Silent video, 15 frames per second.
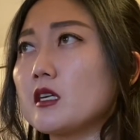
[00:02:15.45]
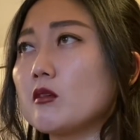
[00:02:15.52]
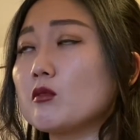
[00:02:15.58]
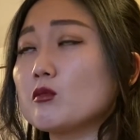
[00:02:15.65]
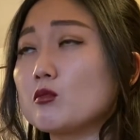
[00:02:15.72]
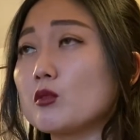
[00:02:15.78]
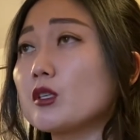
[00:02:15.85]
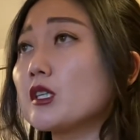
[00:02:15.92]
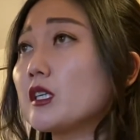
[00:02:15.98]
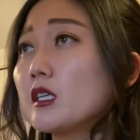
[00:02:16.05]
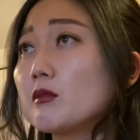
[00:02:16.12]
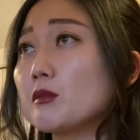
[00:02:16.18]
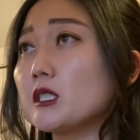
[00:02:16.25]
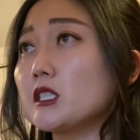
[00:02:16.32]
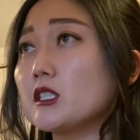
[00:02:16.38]
I was working
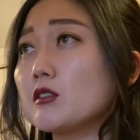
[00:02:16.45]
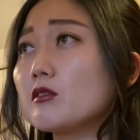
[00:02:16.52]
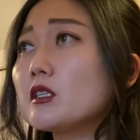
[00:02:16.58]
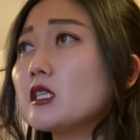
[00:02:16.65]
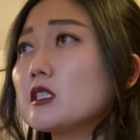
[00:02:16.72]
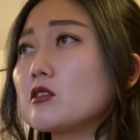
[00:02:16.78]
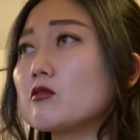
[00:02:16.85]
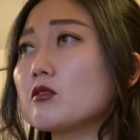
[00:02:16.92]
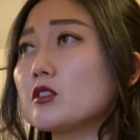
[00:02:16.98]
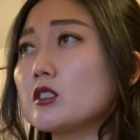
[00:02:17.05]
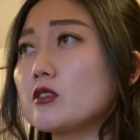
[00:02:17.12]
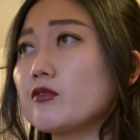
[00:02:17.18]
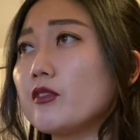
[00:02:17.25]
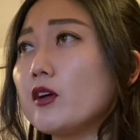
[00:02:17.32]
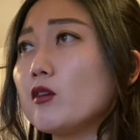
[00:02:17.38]
on my degree, so it
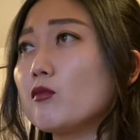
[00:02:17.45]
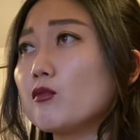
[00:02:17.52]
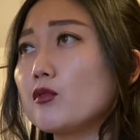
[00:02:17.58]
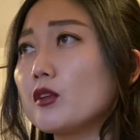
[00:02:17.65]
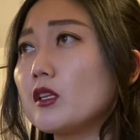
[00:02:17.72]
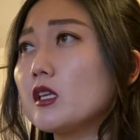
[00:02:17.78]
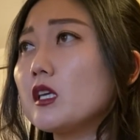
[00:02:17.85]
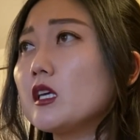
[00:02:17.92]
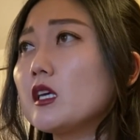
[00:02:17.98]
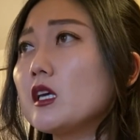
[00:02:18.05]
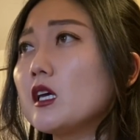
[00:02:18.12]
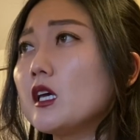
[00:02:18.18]
just felt really